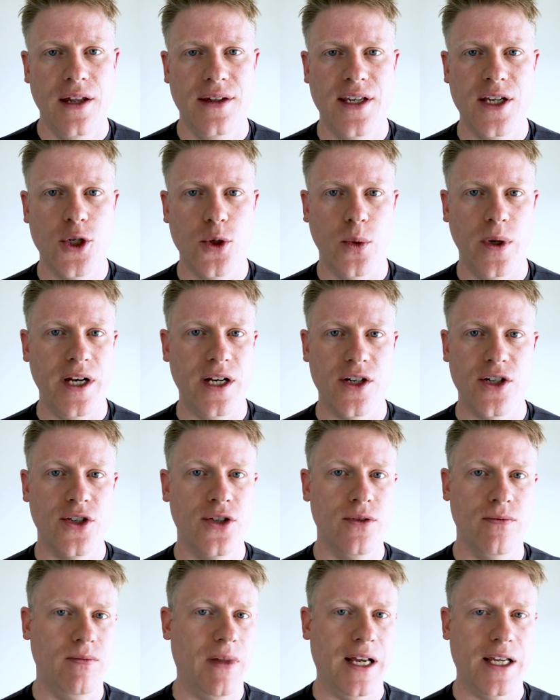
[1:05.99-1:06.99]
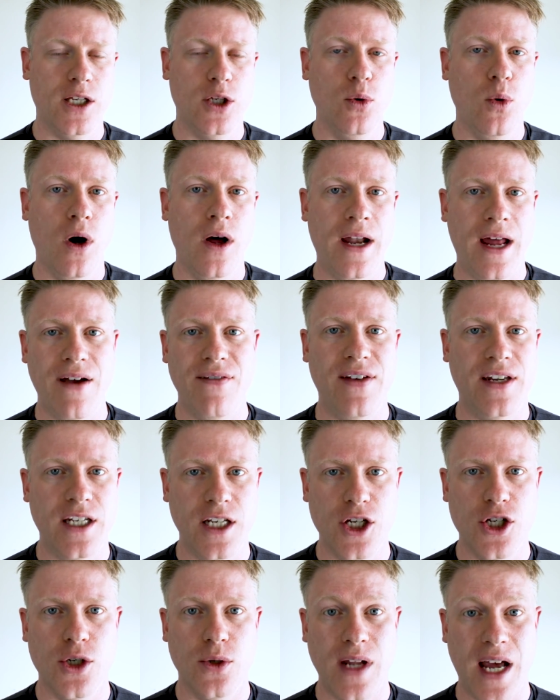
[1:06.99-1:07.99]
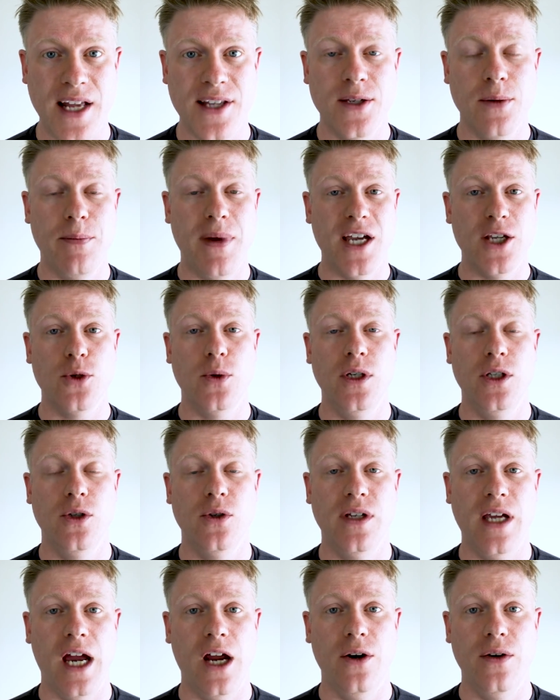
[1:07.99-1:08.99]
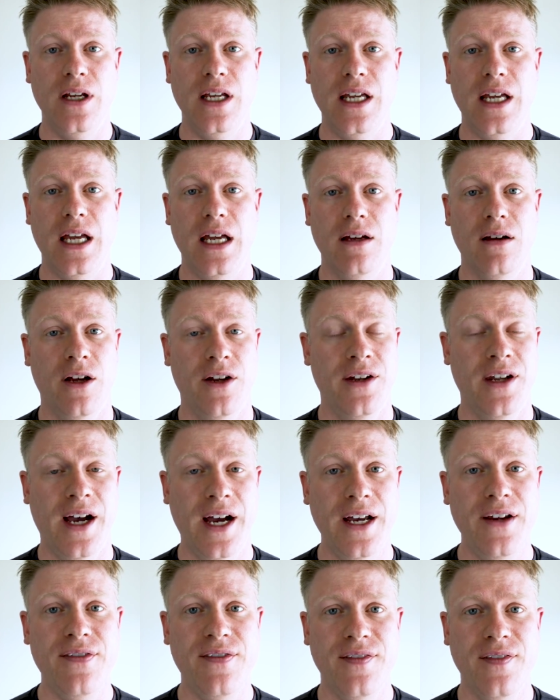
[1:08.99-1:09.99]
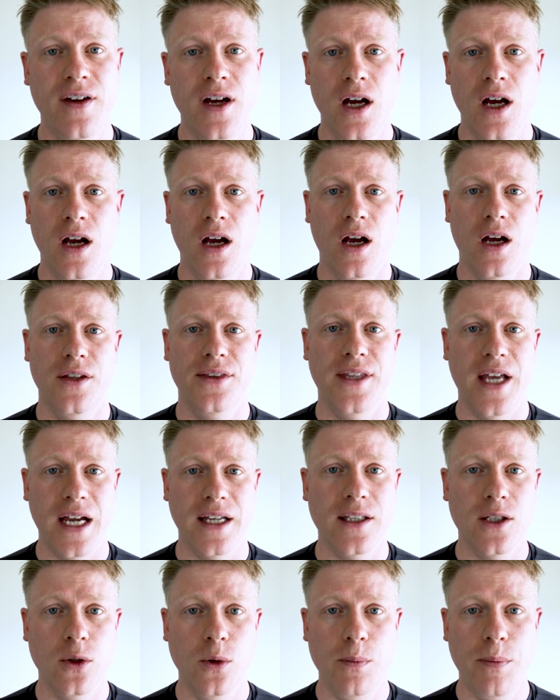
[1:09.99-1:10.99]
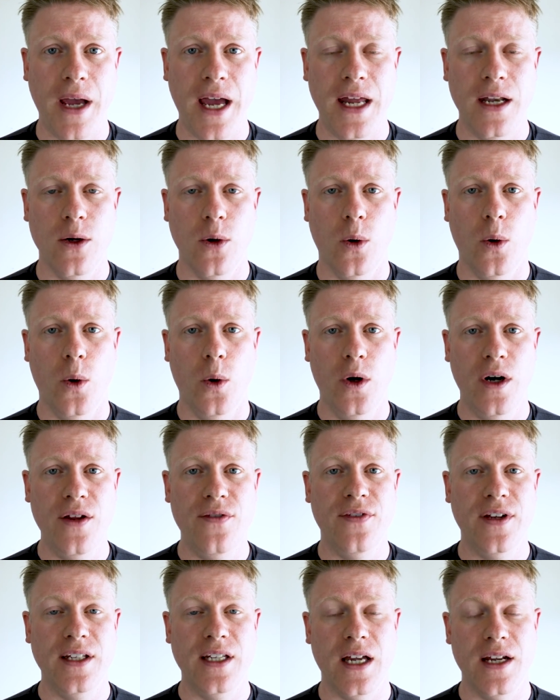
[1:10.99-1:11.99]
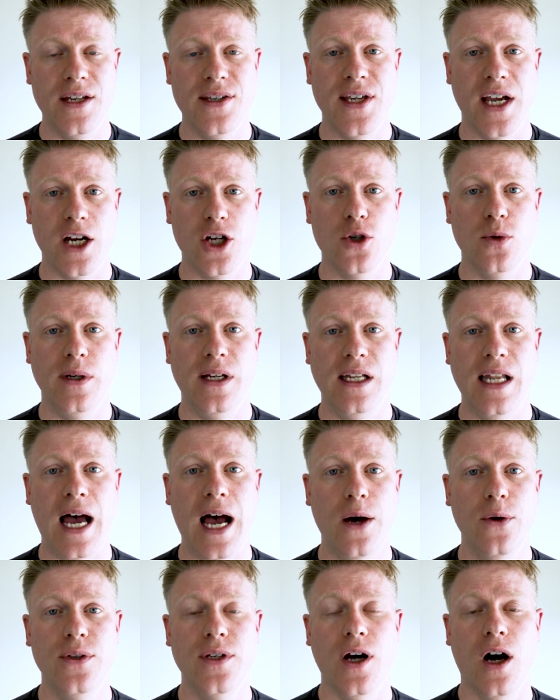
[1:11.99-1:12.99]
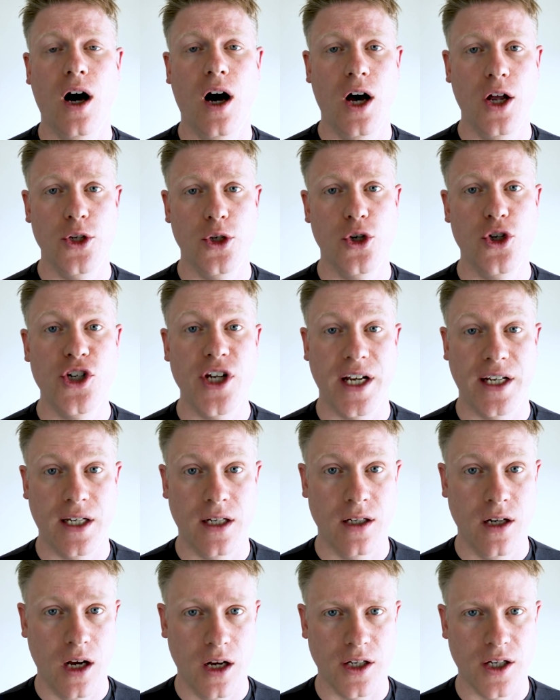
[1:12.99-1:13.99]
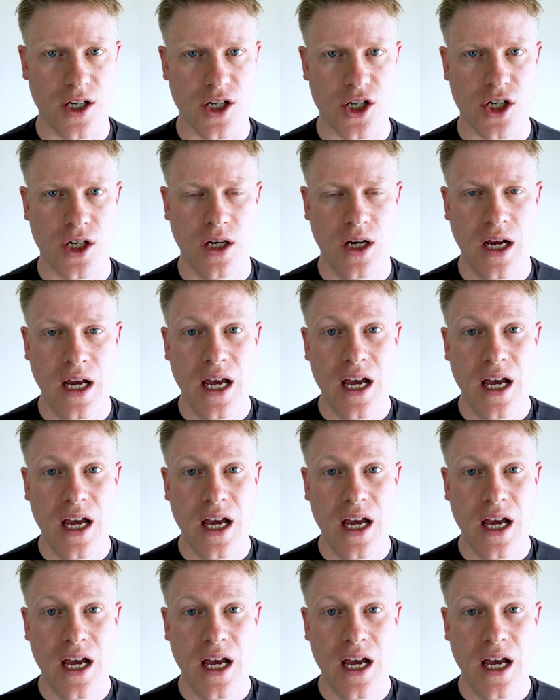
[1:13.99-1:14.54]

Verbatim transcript: this way there's like you won't have any issue that's the best way to carry a knife a tactical pen or anything that is actually allowed on your checked-in luggage